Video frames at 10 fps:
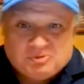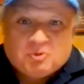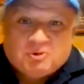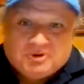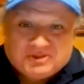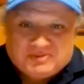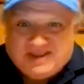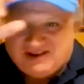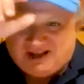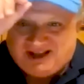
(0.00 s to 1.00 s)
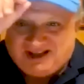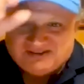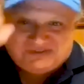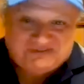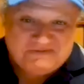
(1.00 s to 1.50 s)
You were one of the main
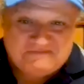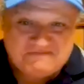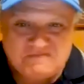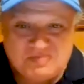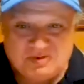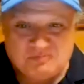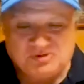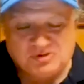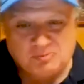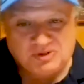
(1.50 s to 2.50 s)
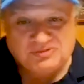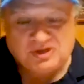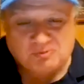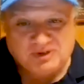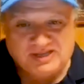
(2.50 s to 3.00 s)
Hogs with
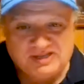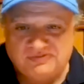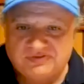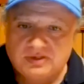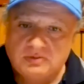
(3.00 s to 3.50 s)
Riggins.